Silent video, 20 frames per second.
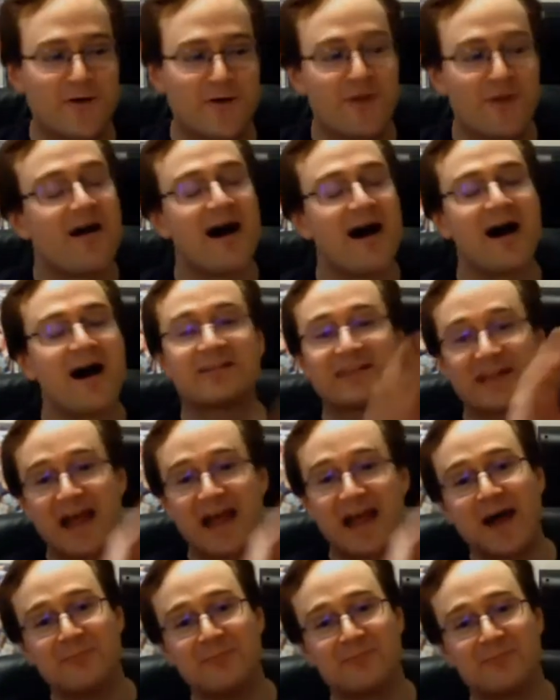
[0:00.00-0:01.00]
I was like,
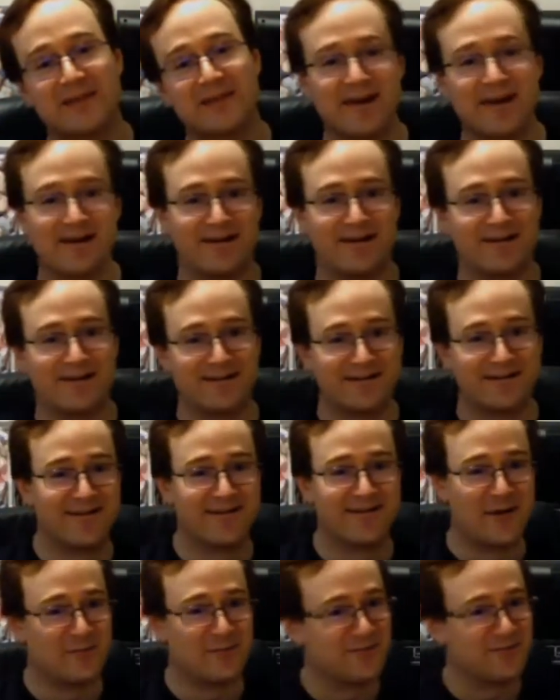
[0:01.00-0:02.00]
I'm there,
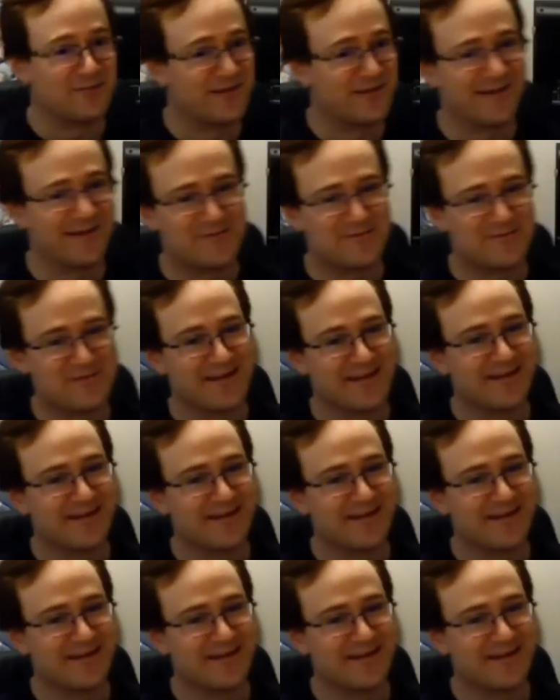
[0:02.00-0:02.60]
man.